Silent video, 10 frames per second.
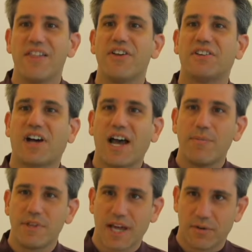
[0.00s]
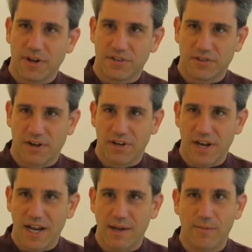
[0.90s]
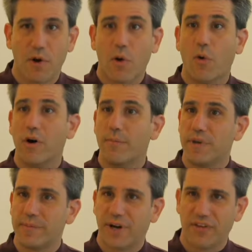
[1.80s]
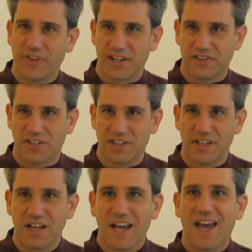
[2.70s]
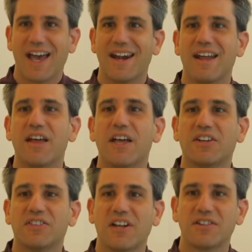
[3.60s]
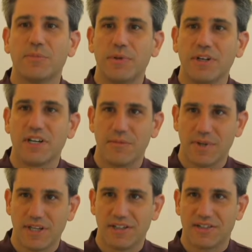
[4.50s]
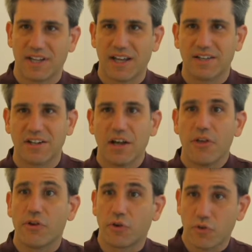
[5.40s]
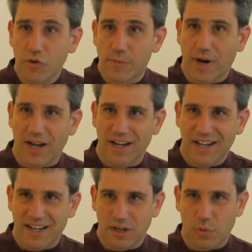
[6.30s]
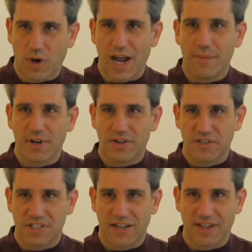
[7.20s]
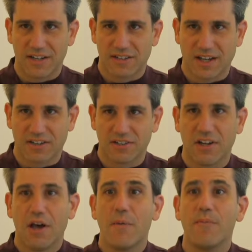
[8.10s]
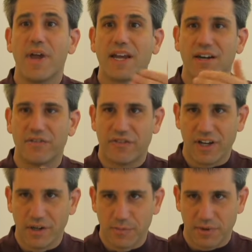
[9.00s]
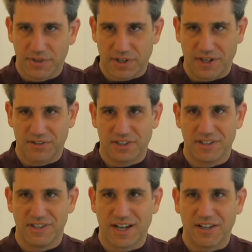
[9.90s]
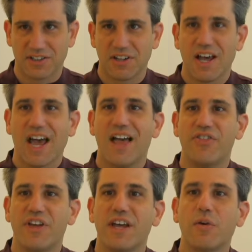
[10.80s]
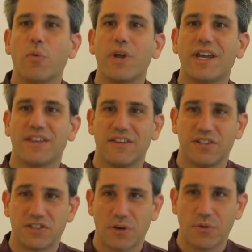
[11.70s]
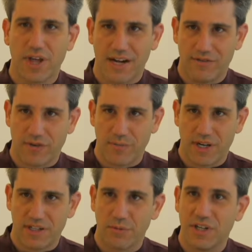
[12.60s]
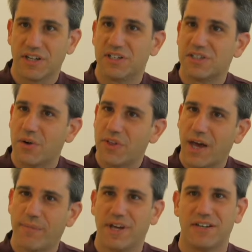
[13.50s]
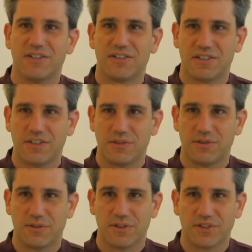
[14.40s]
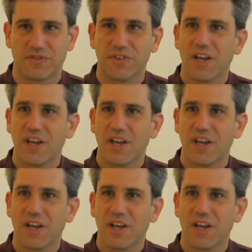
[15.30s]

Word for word: they type in that restaurant name or a bit about that city, and accessibility means that the Googlebot can grab and understand that text, make it available to us to index. And then we can show that information, we can show that pages to users.